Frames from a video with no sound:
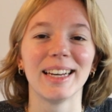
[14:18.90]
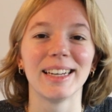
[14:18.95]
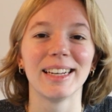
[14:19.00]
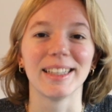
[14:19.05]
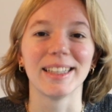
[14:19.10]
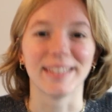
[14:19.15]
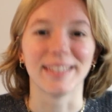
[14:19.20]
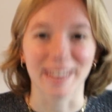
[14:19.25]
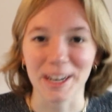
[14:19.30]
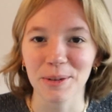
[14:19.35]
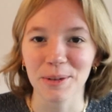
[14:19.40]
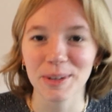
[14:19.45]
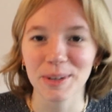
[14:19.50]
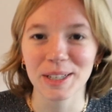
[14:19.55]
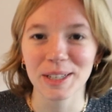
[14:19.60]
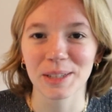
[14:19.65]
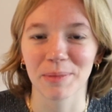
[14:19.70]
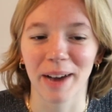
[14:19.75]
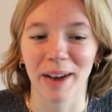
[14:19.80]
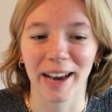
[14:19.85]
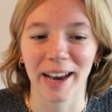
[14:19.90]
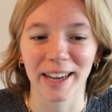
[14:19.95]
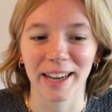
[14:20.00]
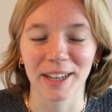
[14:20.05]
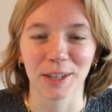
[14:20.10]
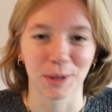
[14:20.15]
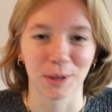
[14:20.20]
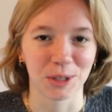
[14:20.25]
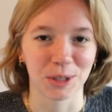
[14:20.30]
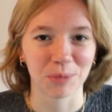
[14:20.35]
That was my
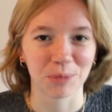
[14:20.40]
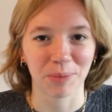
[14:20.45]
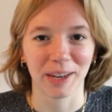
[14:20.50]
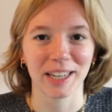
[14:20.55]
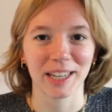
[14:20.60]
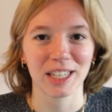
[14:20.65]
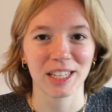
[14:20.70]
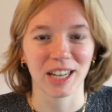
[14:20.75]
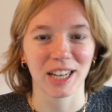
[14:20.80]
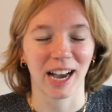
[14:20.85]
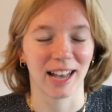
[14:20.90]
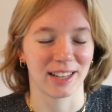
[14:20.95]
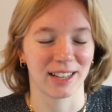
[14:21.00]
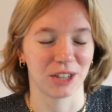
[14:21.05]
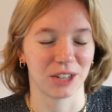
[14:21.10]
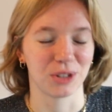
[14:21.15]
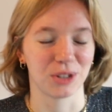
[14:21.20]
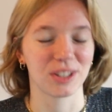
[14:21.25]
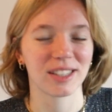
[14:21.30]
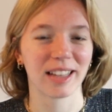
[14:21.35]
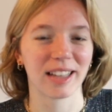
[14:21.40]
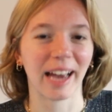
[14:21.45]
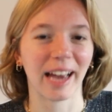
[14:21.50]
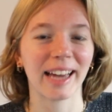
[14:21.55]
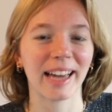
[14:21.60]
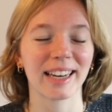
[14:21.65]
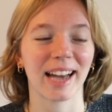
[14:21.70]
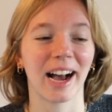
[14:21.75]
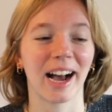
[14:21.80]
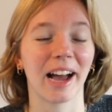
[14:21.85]
Notion page, as I just
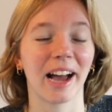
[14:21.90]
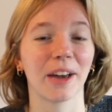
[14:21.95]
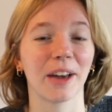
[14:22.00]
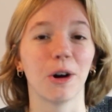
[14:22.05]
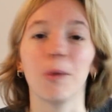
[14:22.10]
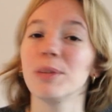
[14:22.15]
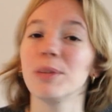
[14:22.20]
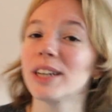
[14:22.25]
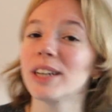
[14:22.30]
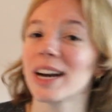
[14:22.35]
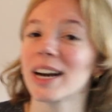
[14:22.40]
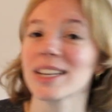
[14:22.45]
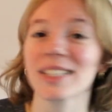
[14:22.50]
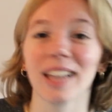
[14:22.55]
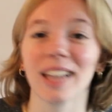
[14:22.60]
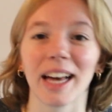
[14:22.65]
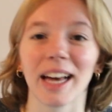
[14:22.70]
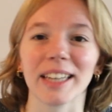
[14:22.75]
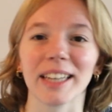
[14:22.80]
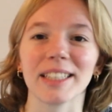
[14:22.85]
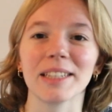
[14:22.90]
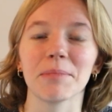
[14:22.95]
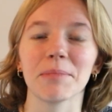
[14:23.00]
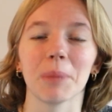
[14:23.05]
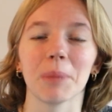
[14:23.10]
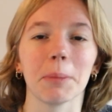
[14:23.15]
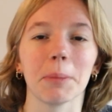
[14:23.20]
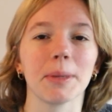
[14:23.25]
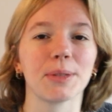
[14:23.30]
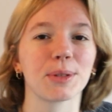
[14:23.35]
said. I hope you guys liked it.
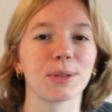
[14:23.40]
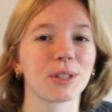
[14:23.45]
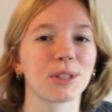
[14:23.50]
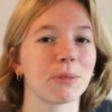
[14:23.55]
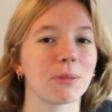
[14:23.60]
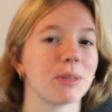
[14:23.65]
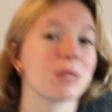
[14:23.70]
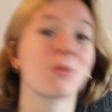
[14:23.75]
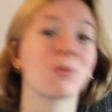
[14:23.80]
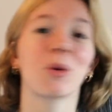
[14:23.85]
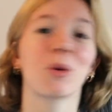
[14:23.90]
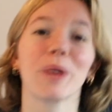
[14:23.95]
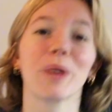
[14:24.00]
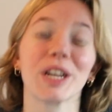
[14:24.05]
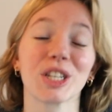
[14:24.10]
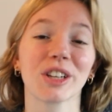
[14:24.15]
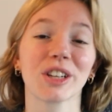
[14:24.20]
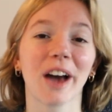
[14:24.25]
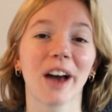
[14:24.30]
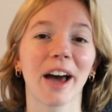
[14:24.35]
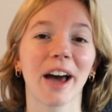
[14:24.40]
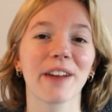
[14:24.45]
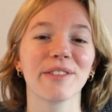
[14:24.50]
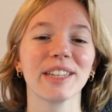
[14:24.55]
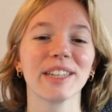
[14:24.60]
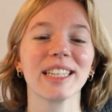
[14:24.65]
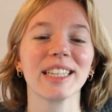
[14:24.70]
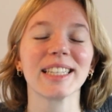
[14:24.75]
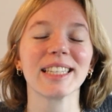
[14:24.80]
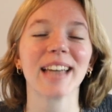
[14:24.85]
Maybe took some inspiration out of
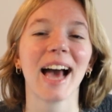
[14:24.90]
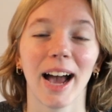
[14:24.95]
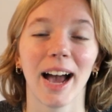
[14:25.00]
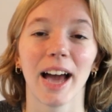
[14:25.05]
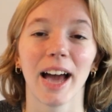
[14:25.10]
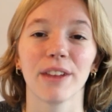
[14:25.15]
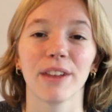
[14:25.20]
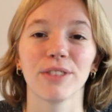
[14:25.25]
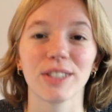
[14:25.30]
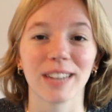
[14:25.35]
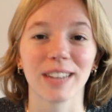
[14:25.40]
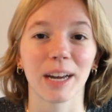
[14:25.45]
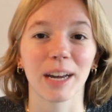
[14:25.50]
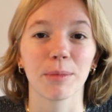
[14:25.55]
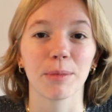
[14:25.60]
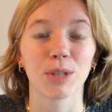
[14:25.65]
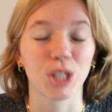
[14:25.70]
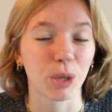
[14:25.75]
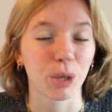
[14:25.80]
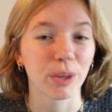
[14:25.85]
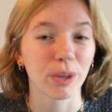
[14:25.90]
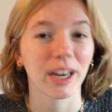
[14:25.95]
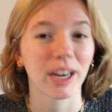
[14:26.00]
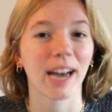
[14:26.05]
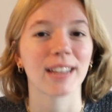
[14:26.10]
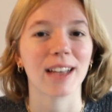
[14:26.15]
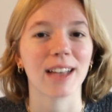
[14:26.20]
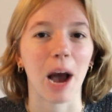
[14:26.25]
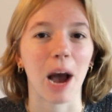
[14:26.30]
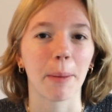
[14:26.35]
it. I spent time showing you
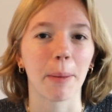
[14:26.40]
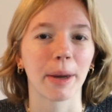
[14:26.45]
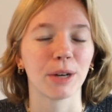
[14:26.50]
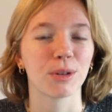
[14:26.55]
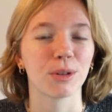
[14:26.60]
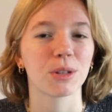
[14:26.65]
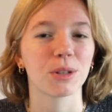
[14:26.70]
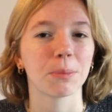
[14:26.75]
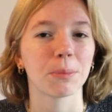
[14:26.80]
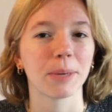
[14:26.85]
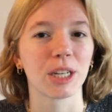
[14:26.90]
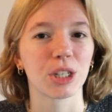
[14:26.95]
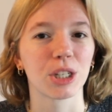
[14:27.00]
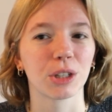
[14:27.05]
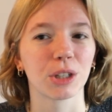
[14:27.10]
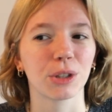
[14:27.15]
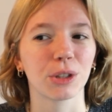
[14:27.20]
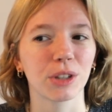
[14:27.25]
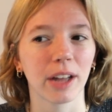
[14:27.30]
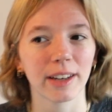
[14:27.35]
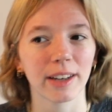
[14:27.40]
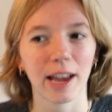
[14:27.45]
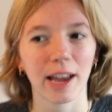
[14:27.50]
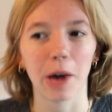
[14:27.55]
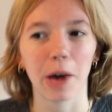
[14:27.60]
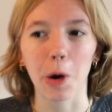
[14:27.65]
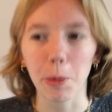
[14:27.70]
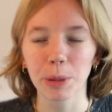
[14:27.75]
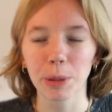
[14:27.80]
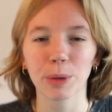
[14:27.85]
guys how my Notion page looked like. I
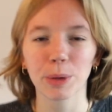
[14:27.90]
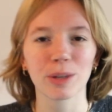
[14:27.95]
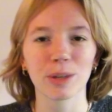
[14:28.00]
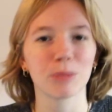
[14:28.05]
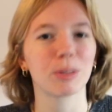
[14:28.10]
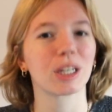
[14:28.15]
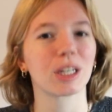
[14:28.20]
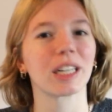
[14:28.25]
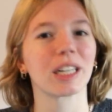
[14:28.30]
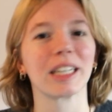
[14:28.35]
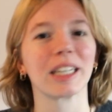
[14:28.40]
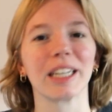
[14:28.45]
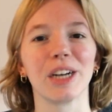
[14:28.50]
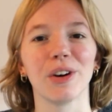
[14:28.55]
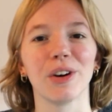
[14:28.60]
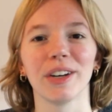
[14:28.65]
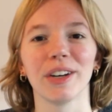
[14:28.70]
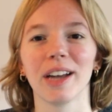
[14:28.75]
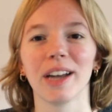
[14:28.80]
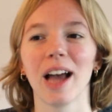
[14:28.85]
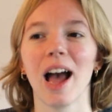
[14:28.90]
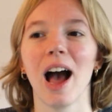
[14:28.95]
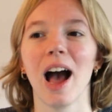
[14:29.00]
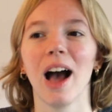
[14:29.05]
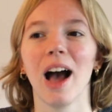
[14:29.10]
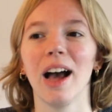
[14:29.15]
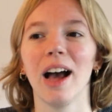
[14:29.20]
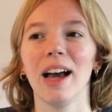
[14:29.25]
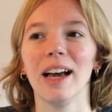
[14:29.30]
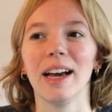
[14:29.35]
hope it was a bit clear, and
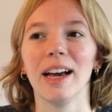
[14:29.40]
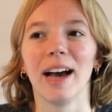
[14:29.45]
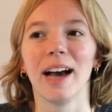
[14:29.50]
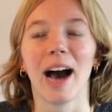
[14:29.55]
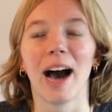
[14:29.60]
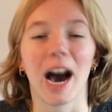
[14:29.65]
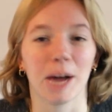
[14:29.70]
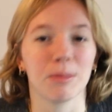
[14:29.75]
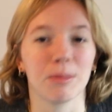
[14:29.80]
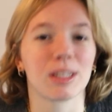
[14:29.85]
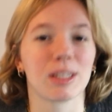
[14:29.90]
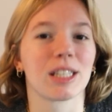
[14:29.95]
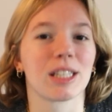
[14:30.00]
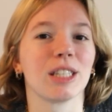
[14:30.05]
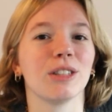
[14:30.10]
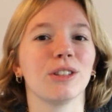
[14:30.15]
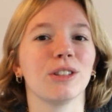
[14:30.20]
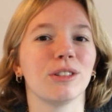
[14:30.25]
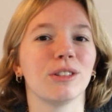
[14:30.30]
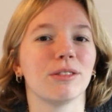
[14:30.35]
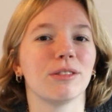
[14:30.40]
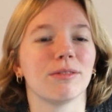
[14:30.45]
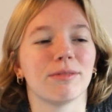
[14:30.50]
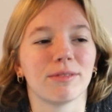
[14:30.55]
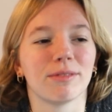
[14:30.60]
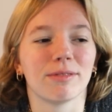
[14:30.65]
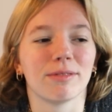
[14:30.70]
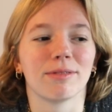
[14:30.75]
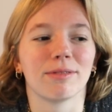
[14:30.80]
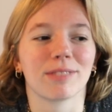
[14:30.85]
I'm still
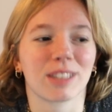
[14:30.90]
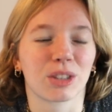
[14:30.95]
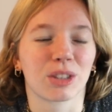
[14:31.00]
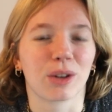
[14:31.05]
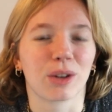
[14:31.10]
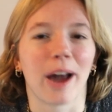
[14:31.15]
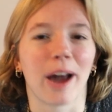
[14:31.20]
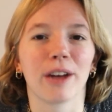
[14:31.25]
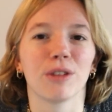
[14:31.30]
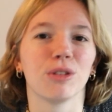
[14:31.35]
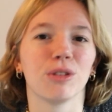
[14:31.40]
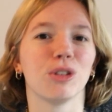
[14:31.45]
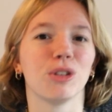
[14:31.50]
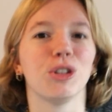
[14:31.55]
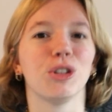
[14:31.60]
kind of